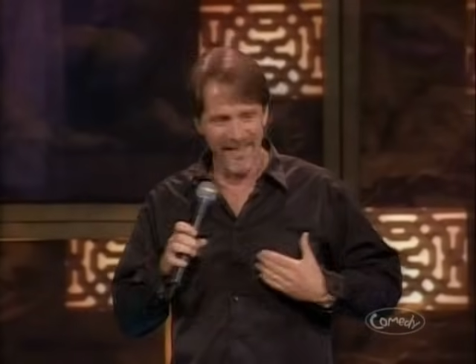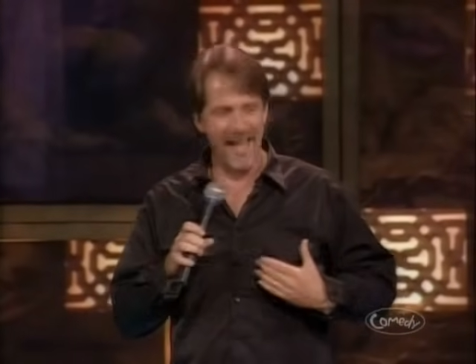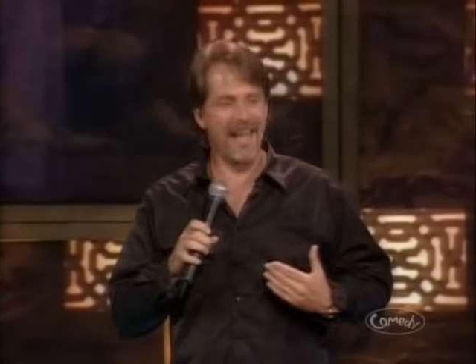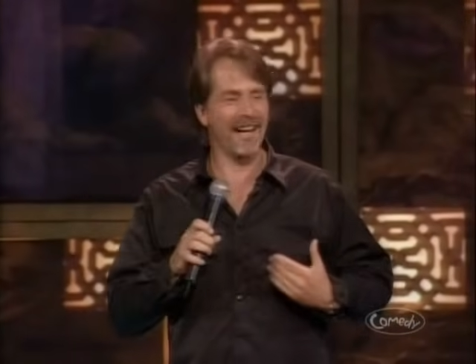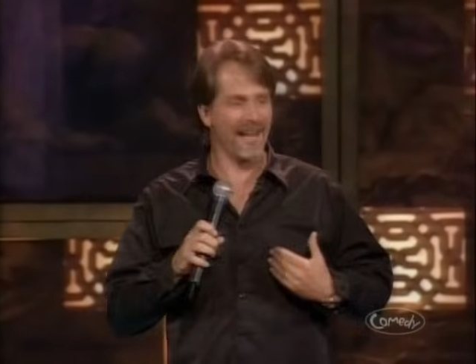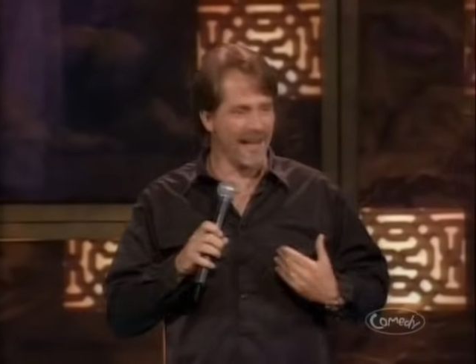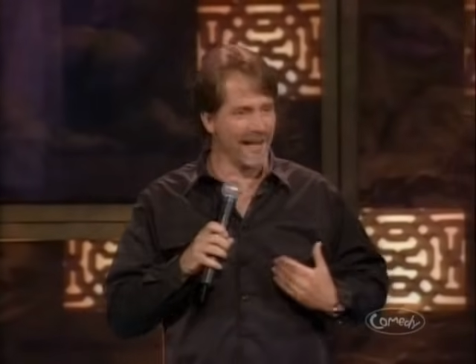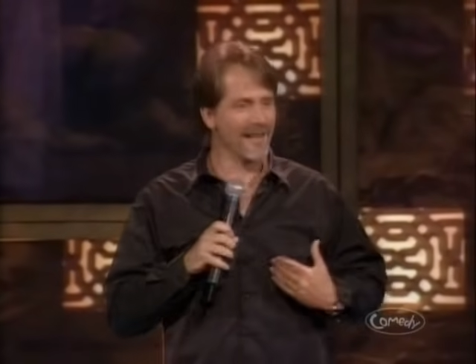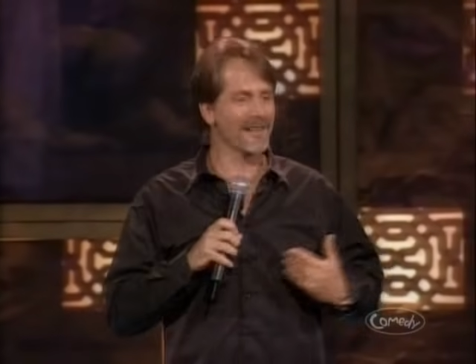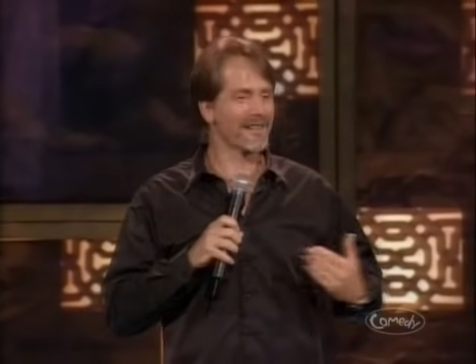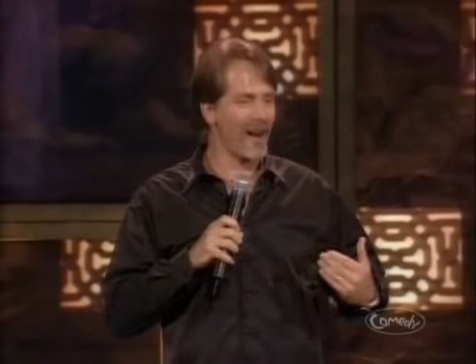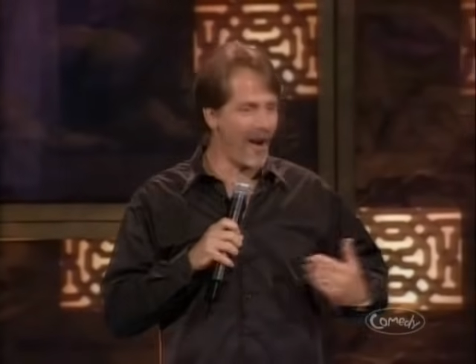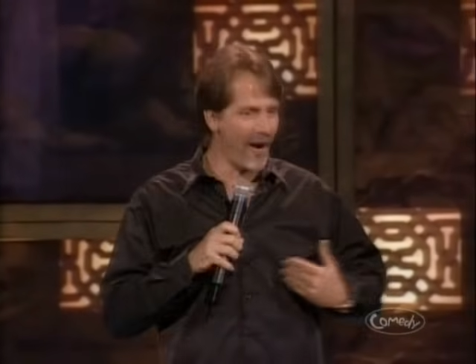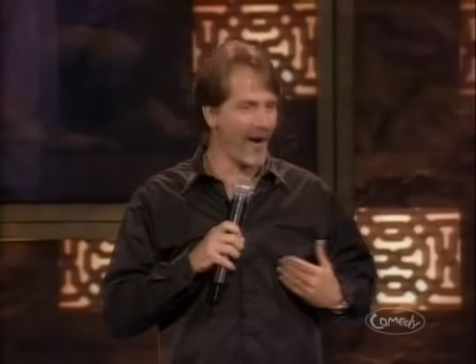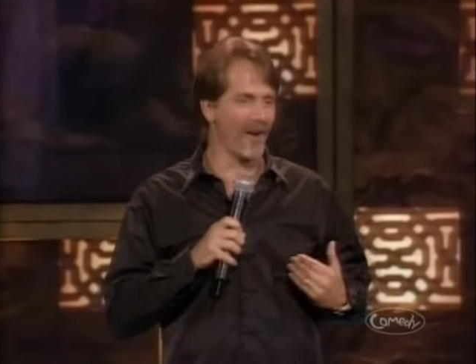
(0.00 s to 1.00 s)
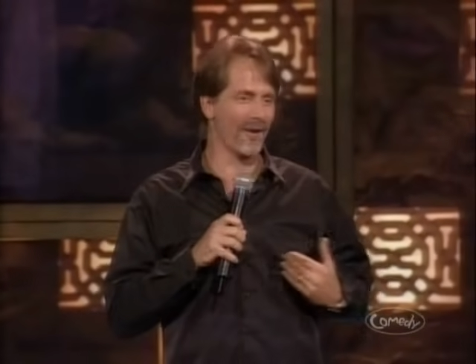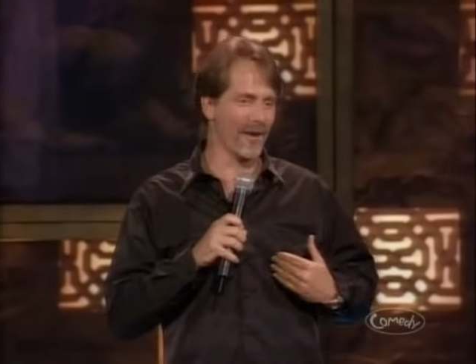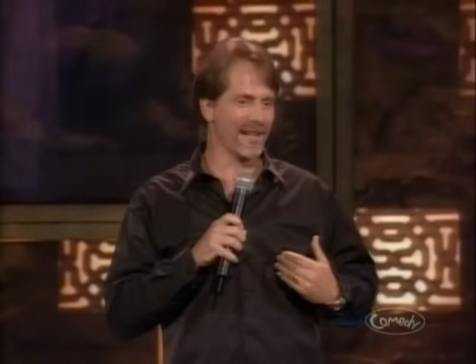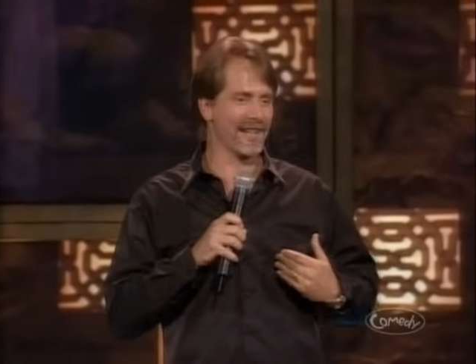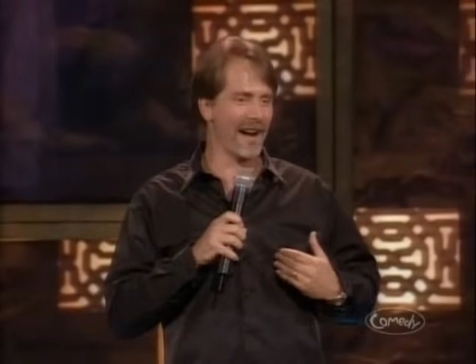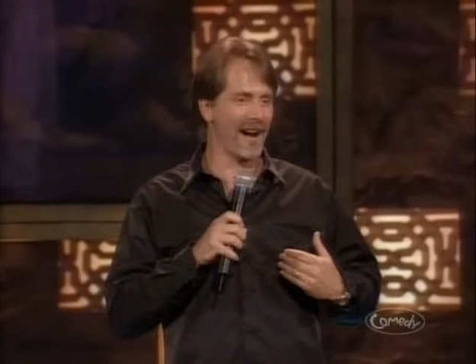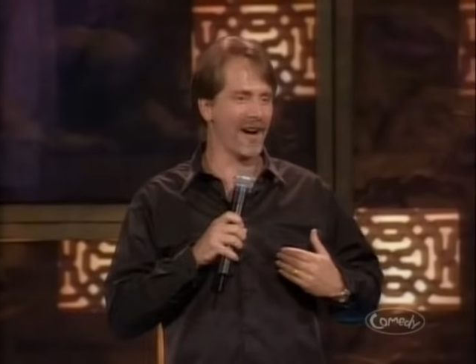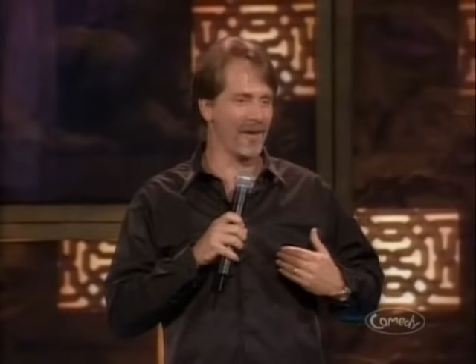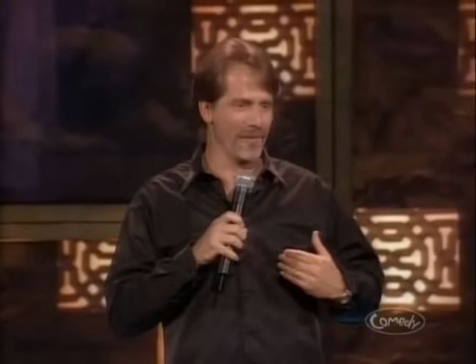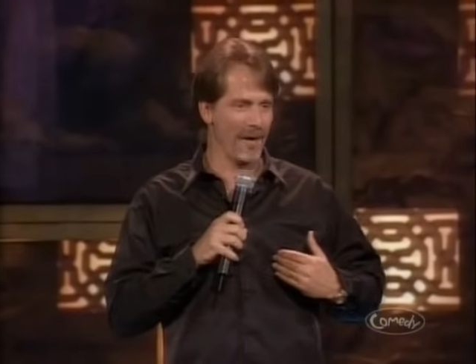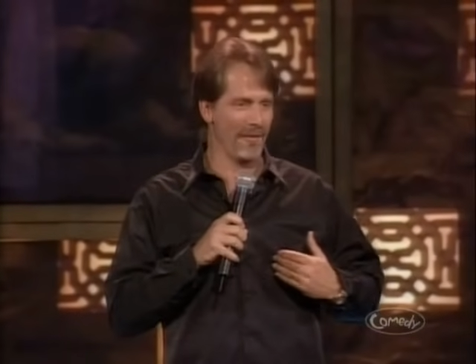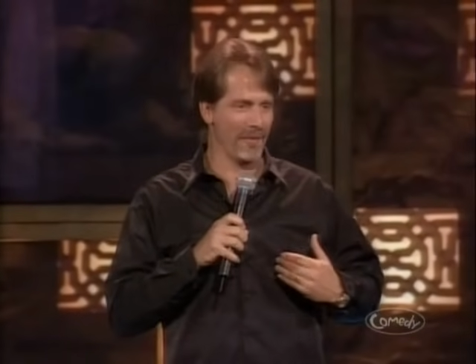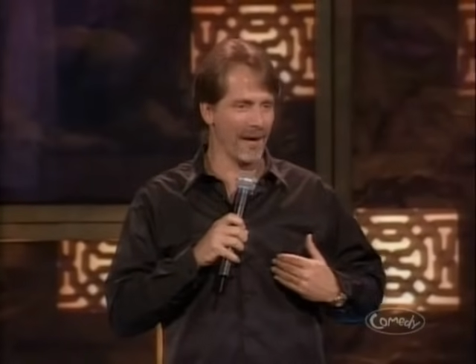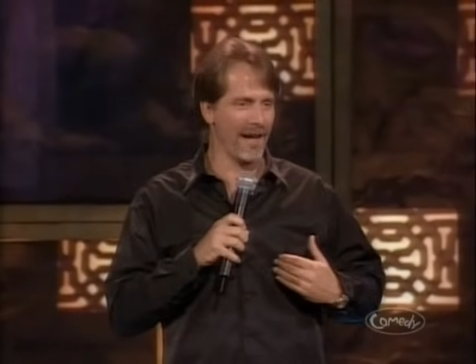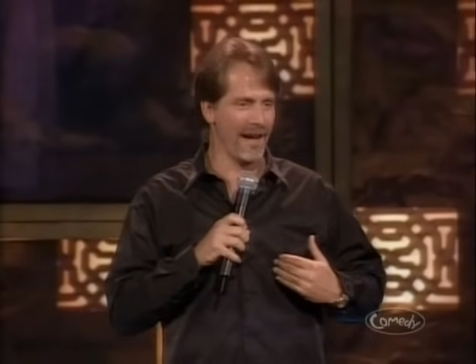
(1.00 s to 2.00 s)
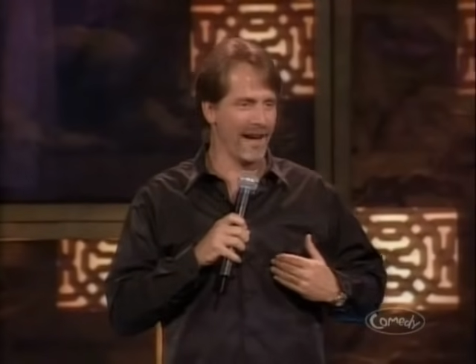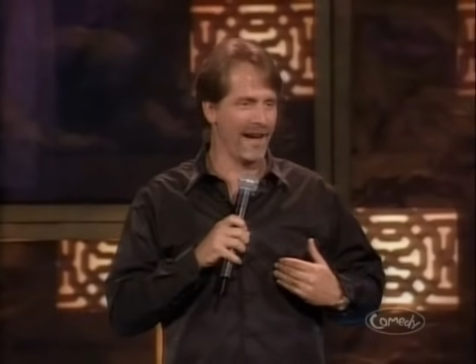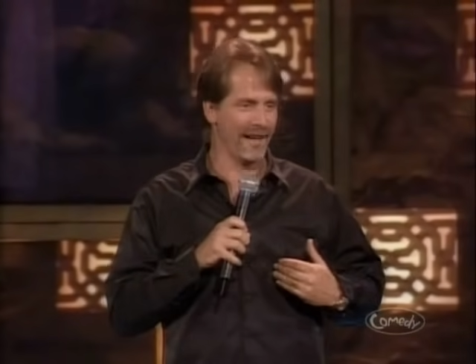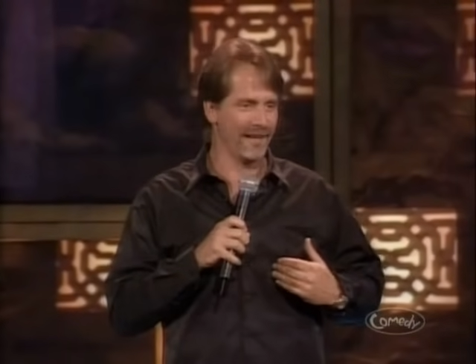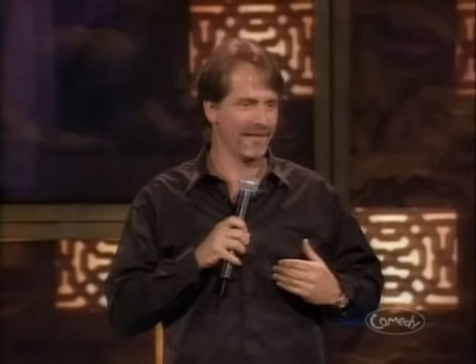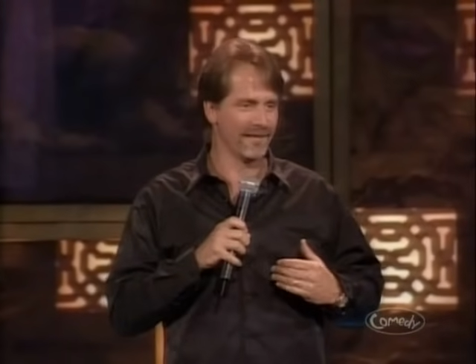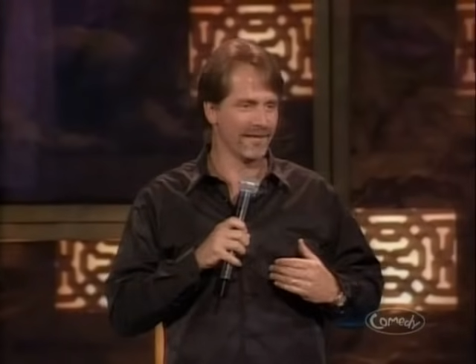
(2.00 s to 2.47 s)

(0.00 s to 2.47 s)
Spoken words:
That is our retirement plan.